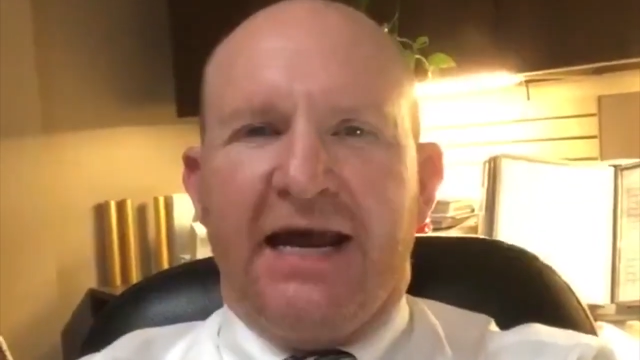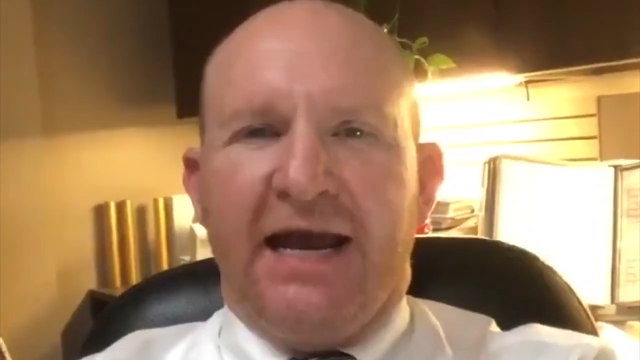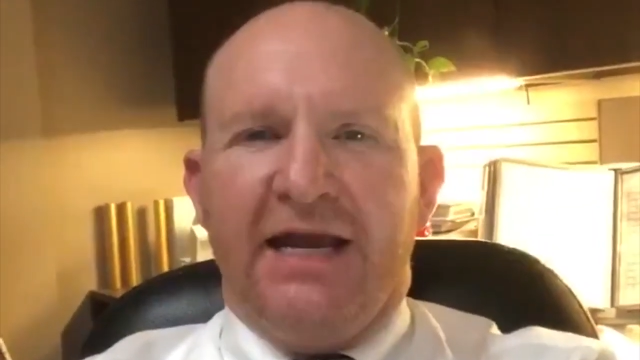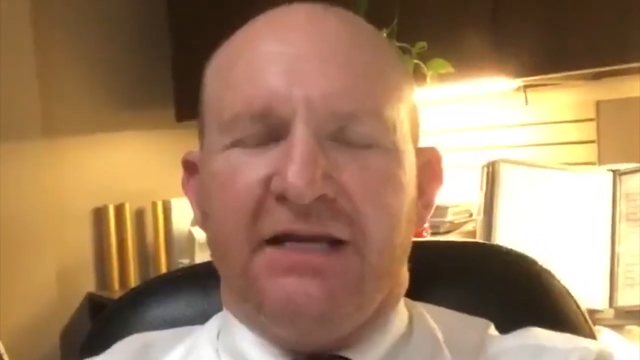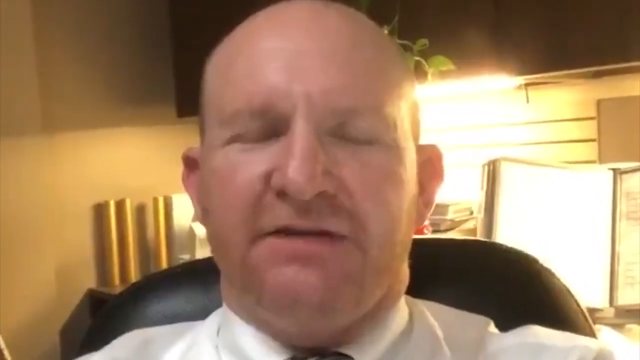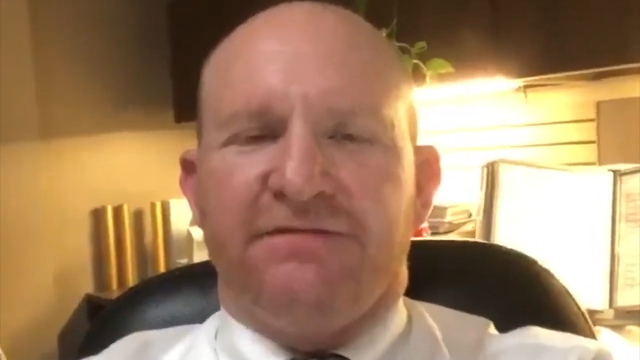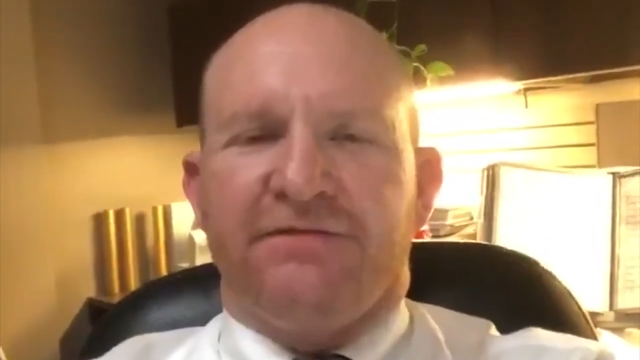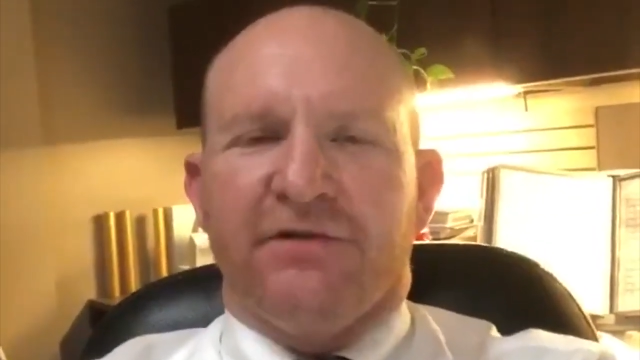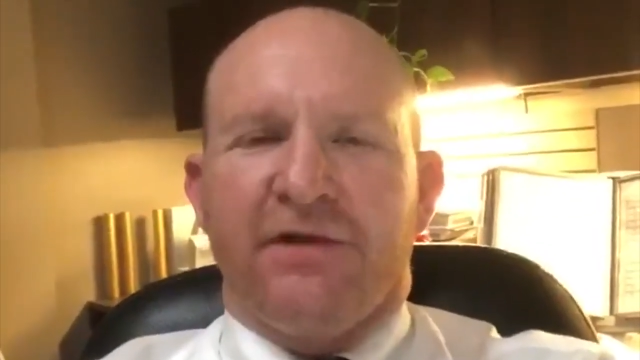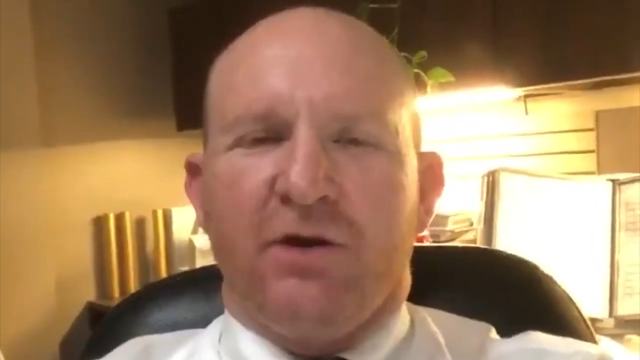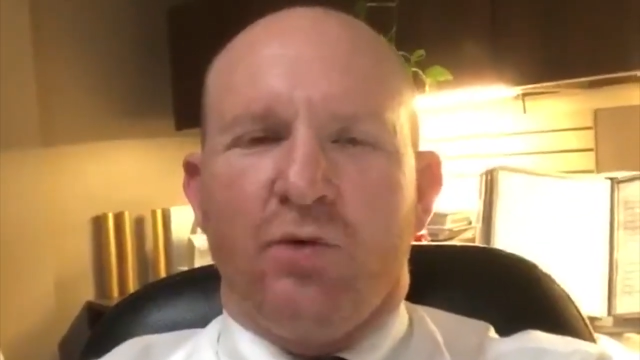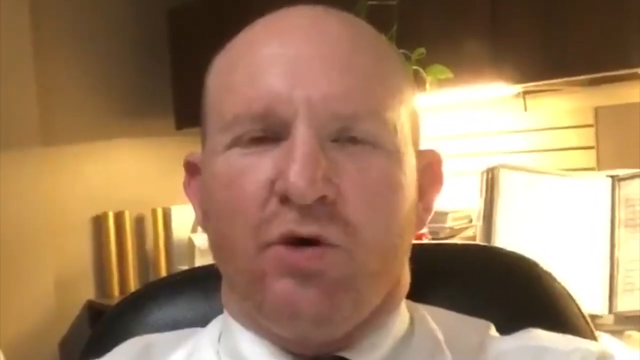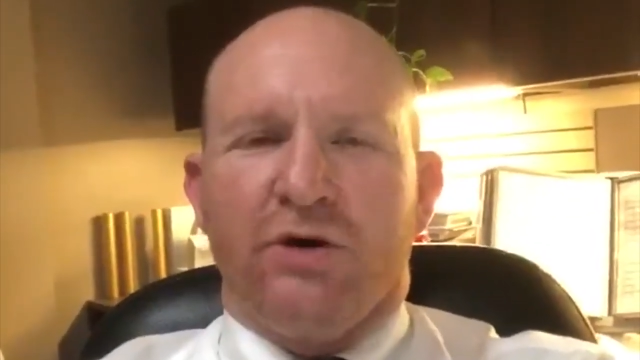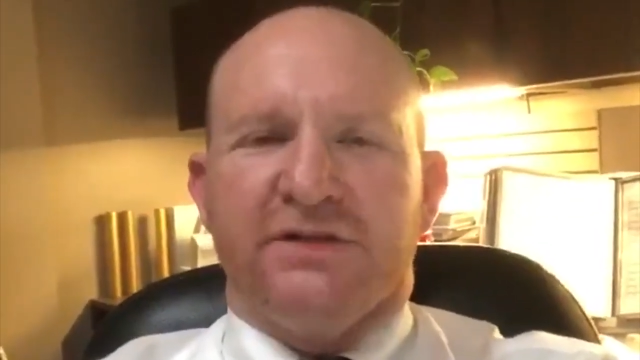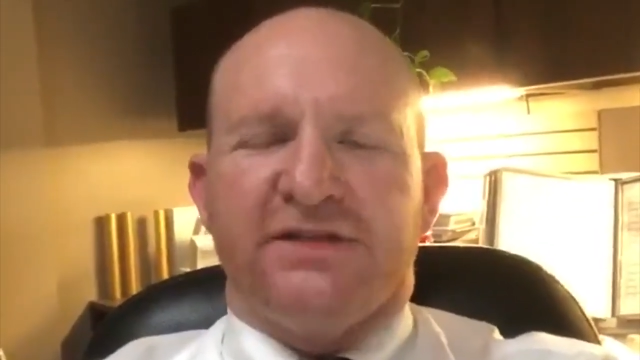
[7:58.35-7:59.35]
night for
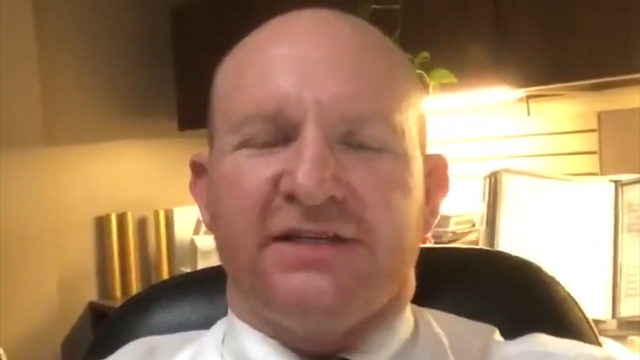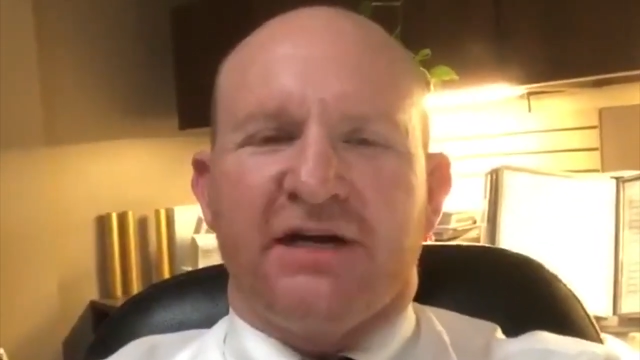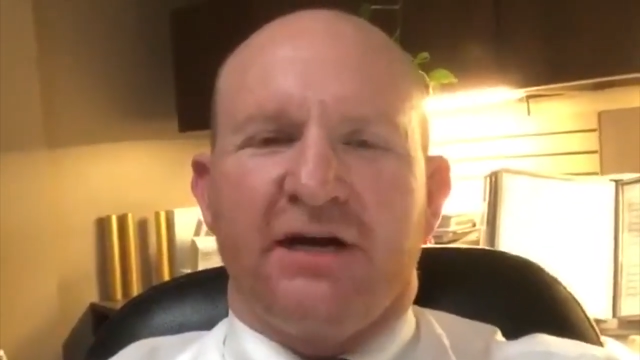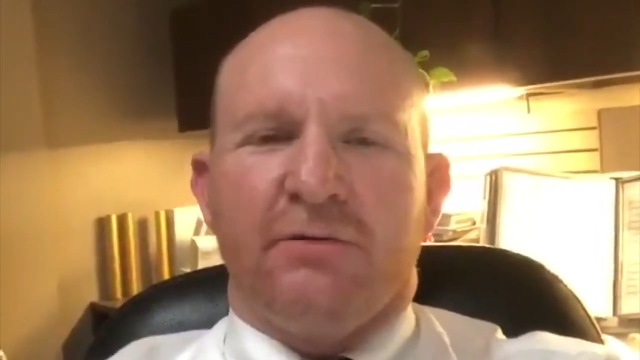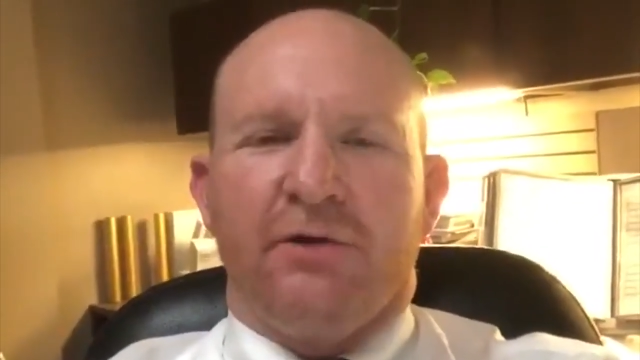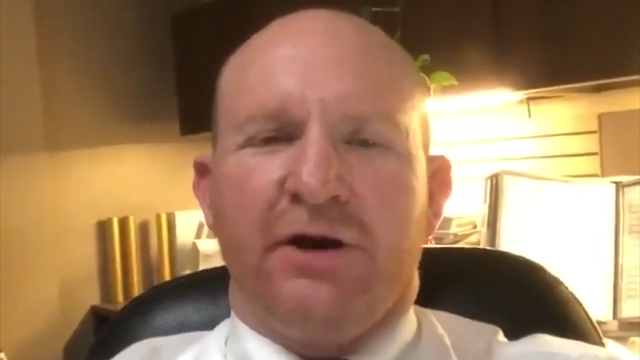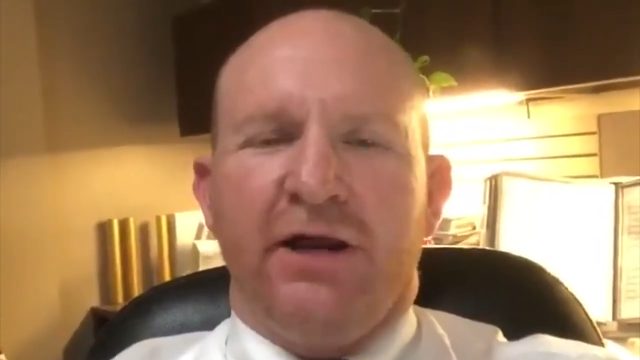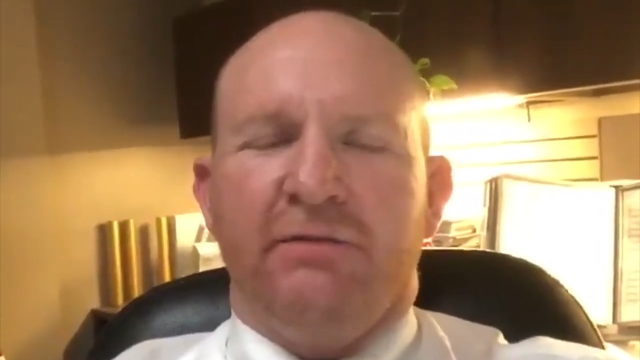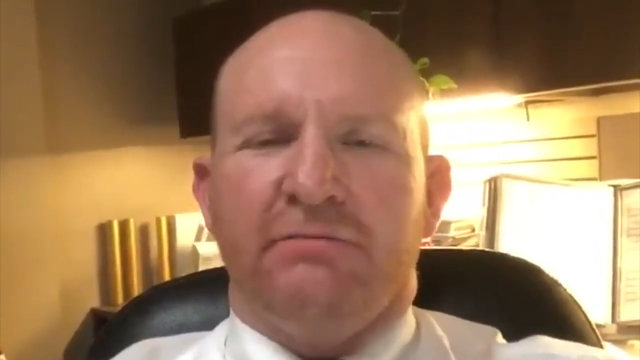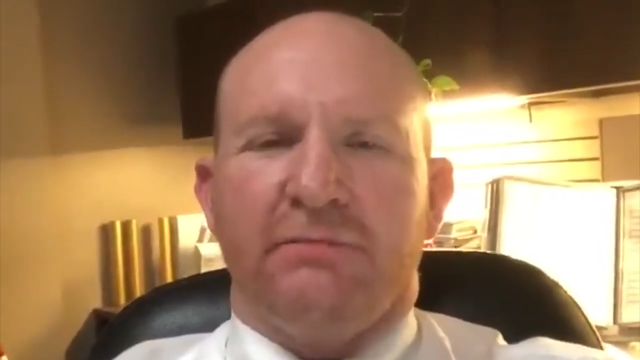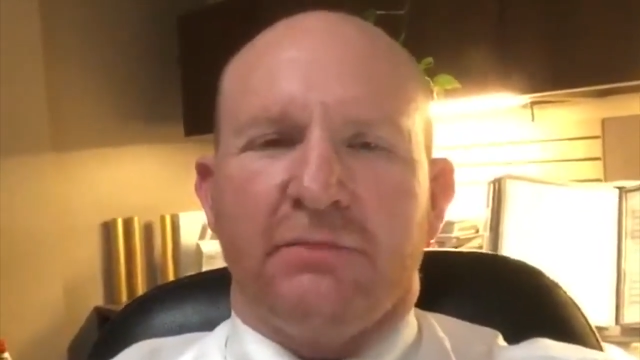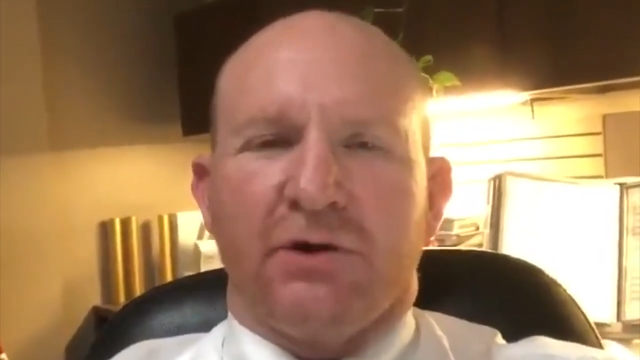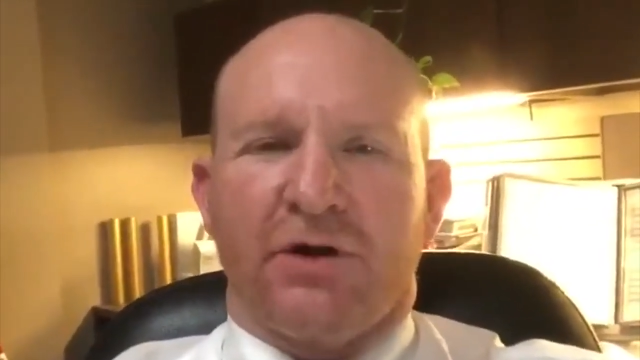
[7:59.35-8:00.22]
the awards ceremony.